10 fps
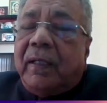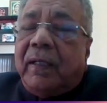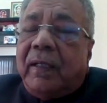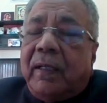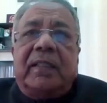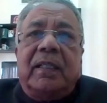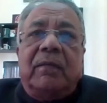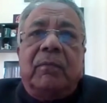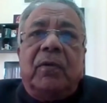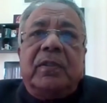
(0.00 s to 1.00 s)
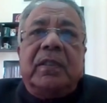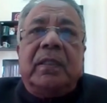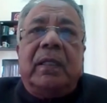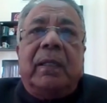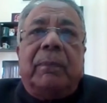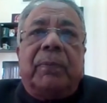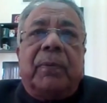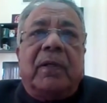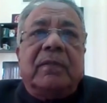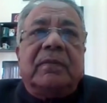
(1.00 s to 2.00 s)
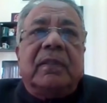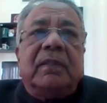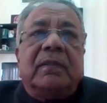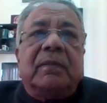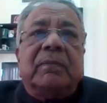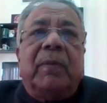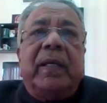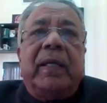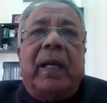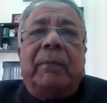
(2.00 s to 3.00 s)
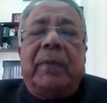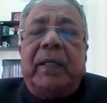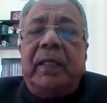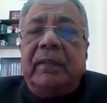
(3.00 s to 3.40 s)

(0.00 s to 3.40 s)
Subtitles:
has fulfilled, and it's a set in motion the process